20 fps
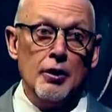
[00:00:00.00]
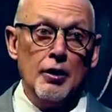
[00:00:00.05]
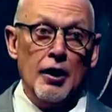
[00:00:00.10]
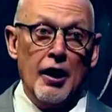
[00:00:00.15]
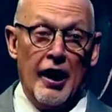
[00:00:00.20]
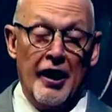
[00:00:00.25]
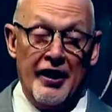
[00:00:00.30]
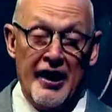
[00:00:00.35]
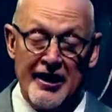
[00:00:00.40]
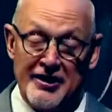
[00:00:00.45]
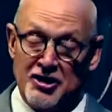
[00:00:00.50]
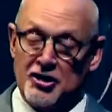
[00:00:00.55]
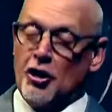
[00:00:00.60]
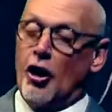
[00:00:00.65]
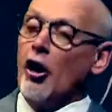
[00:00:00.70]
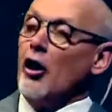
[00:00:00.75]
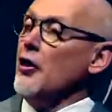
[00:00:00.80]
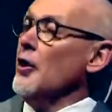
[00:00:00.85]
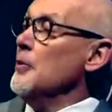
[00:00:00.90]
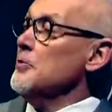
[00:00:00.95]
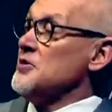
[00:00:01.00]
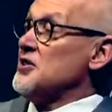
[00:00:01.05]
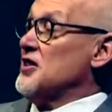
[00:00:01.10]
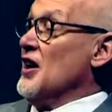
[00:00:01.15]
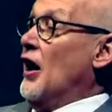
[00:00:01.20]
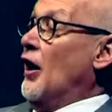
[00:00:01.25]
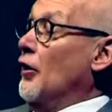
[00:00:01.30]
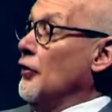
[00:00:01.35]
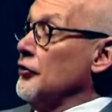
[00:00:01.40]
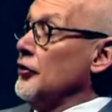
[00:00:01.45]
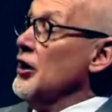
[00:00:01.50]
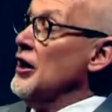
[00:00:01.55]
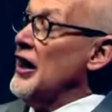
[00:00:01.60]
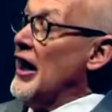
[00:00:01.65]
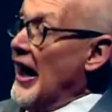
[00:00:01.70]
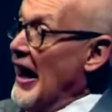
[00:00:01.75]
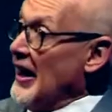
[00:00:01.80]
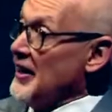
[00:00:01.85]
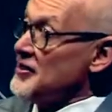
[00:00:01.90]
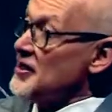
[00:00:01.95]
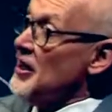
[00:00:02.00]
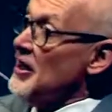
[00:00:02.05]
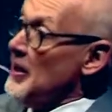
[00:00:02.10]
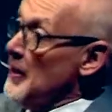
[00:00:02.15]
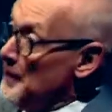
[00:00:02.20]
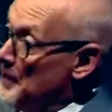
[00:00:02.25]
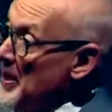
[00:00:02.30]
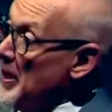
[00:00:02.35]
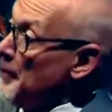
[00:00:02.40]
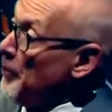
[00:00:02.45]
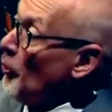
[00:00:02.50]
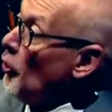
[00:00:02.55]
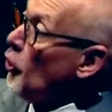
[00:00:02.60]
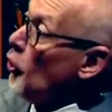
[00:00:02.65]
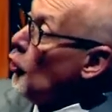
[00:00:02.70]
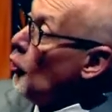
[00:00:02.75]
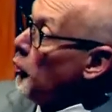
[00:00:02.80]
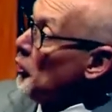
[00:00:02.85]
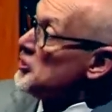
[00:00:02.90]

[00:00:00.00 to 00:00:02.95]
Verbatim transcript: And they saw themselves as people who were